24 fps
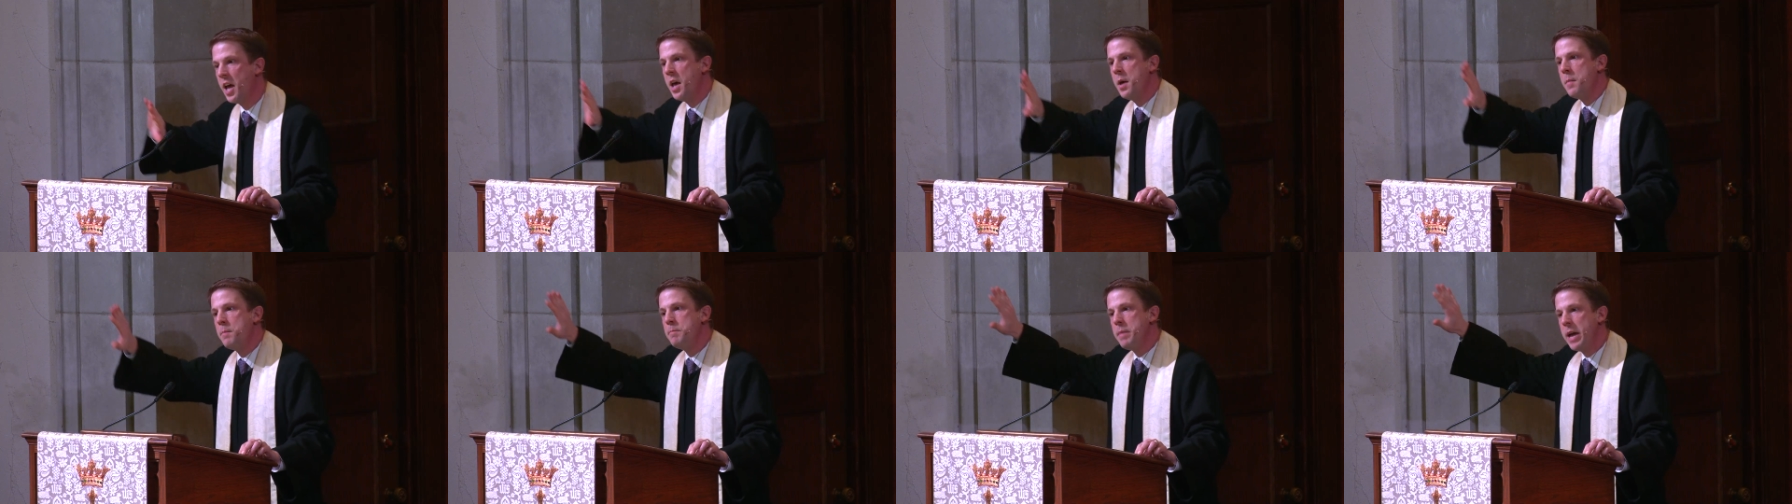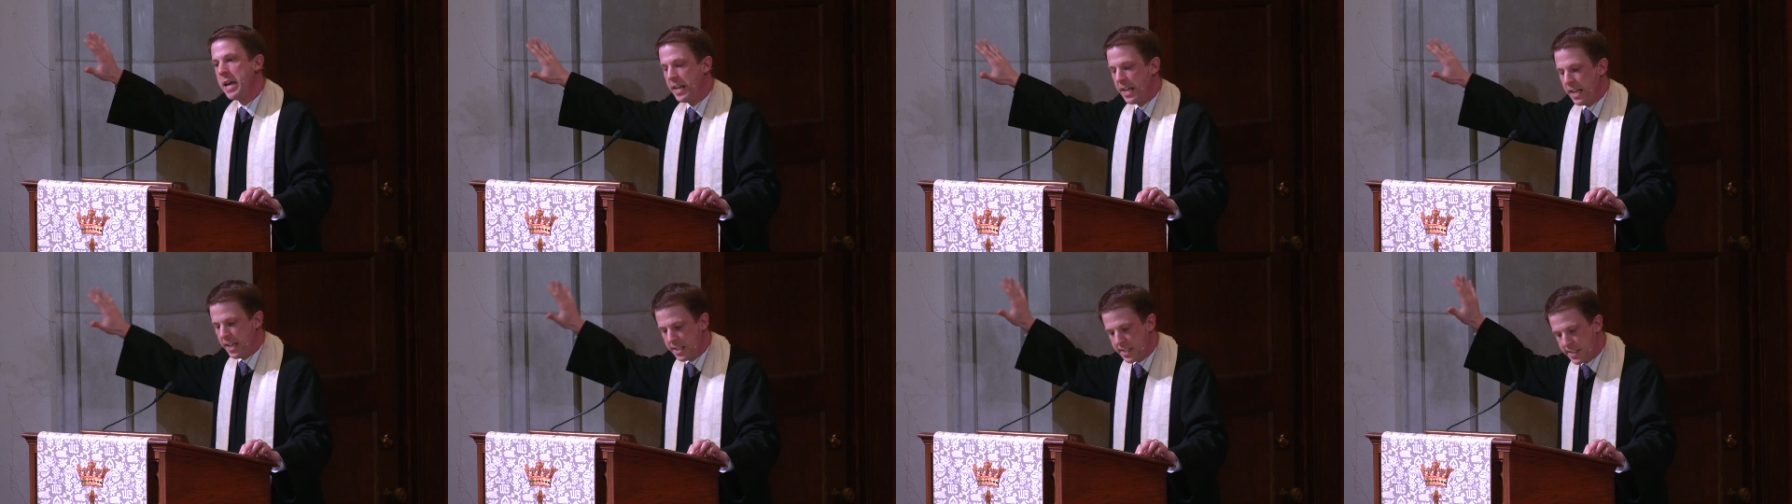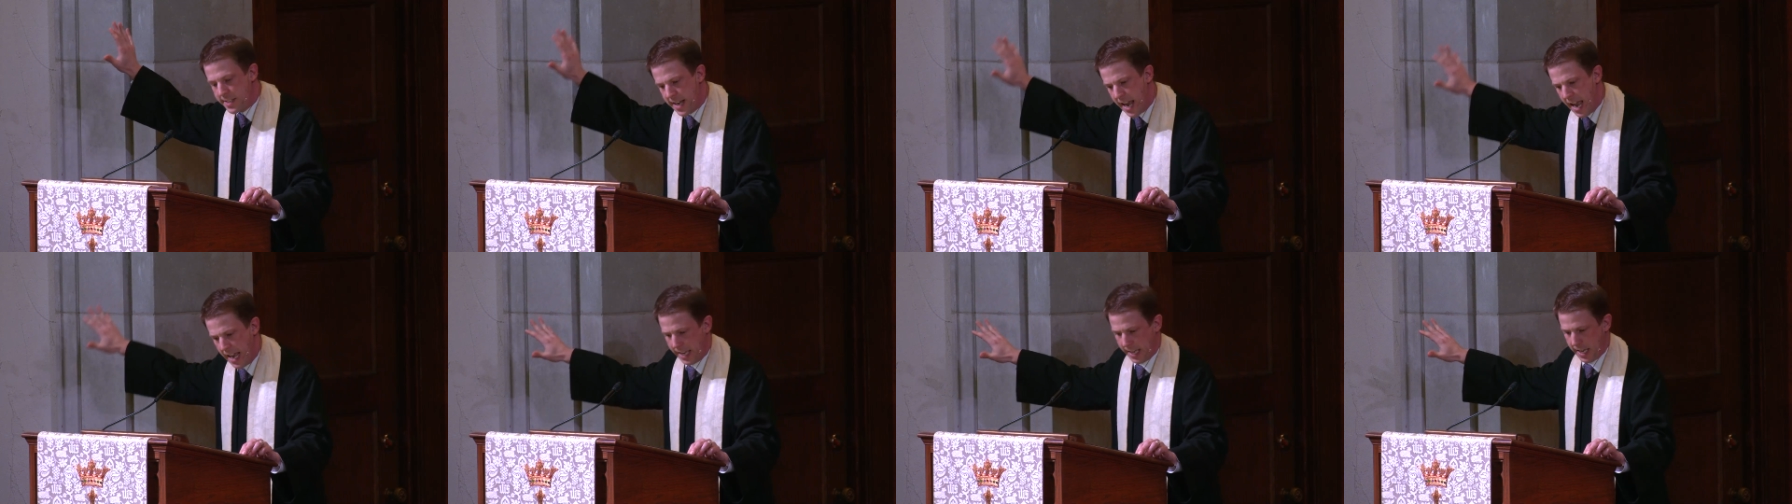many
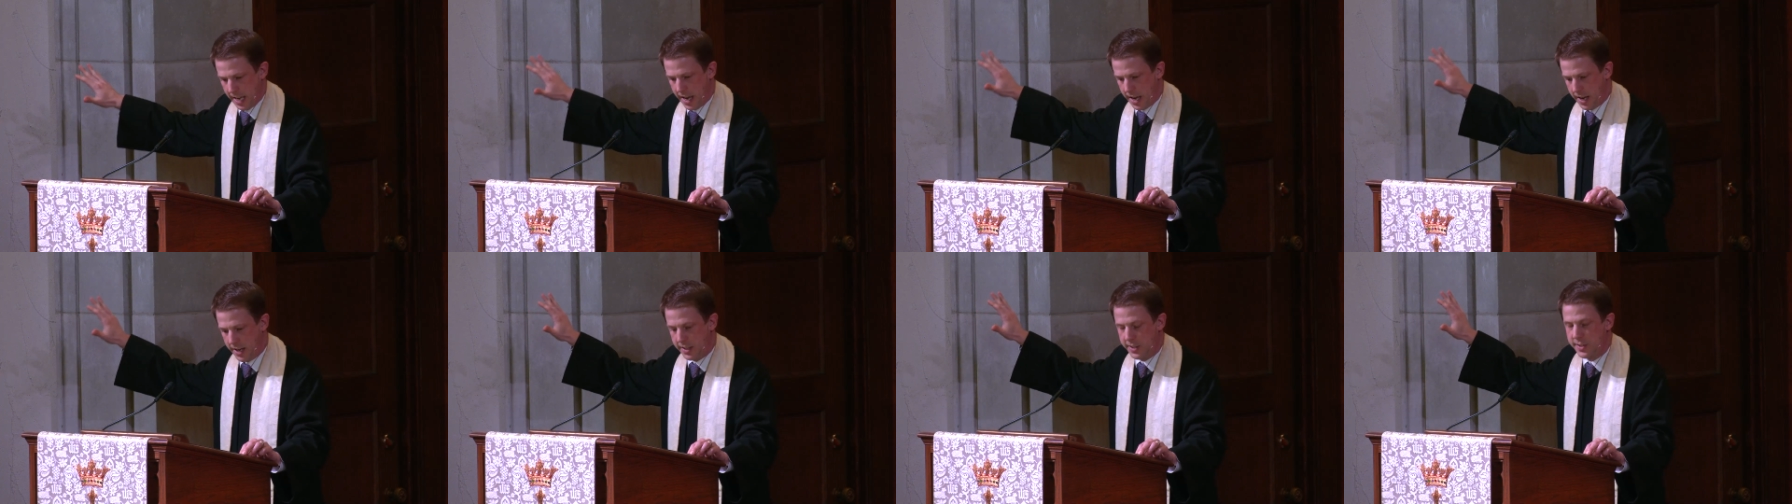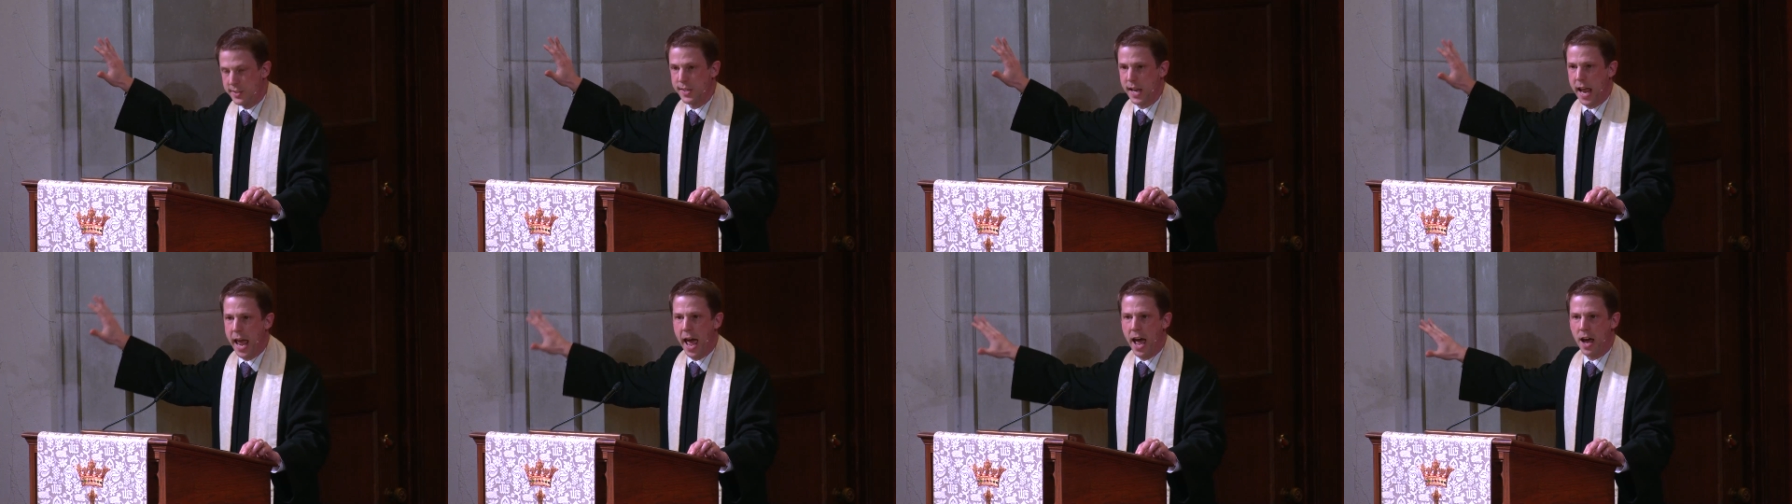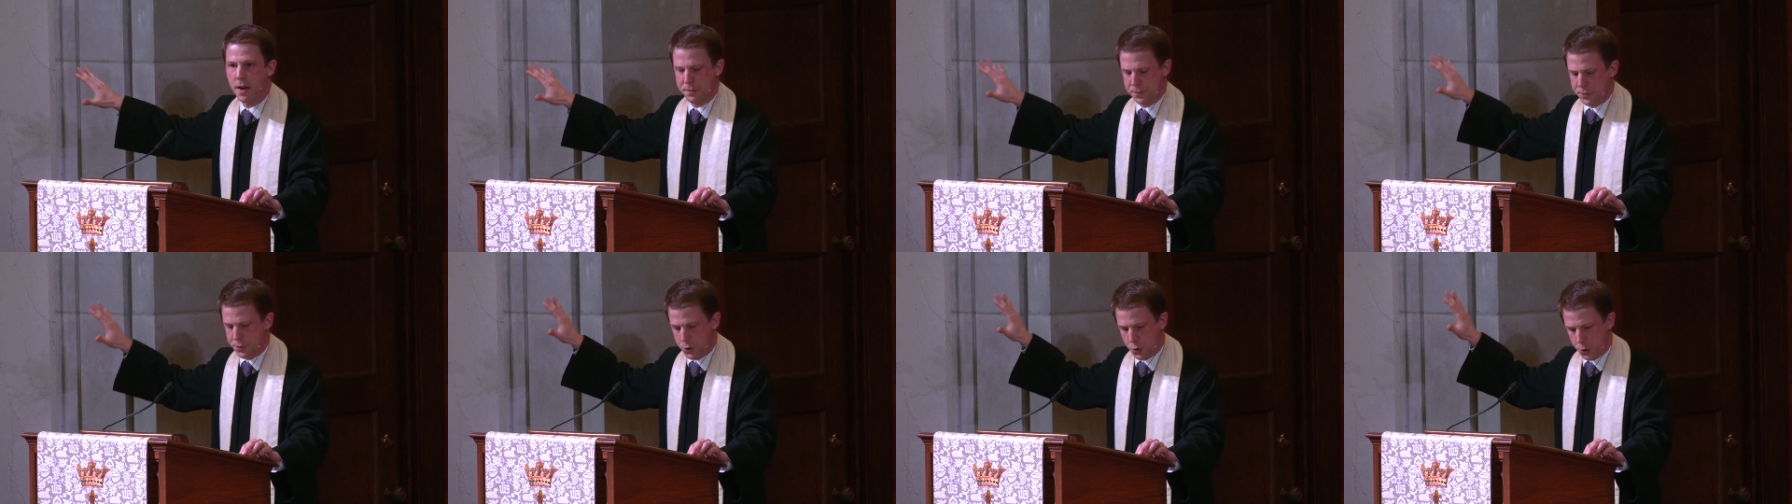decades
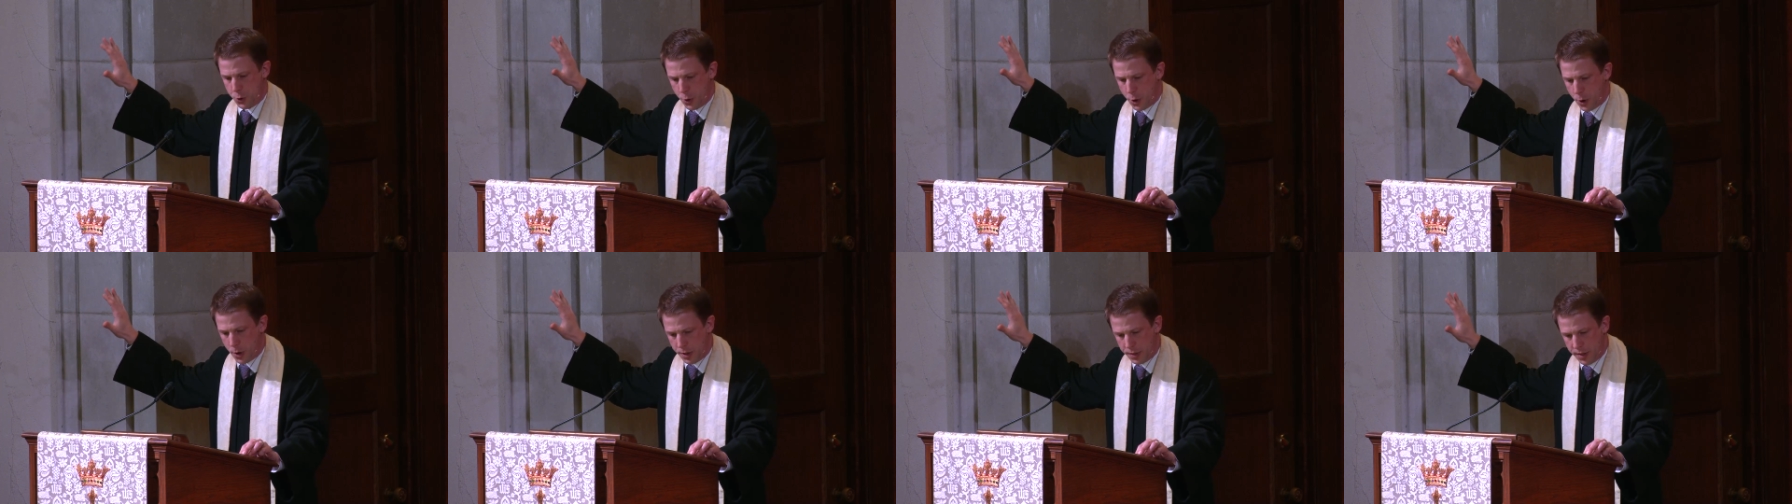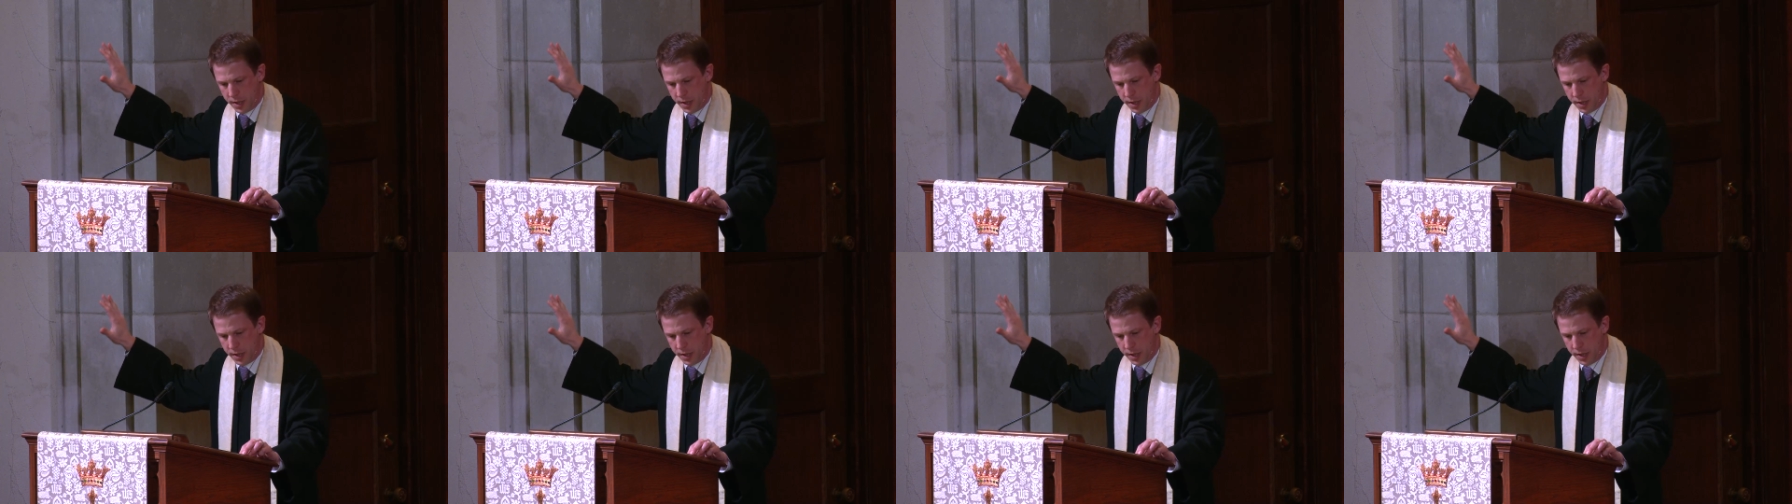after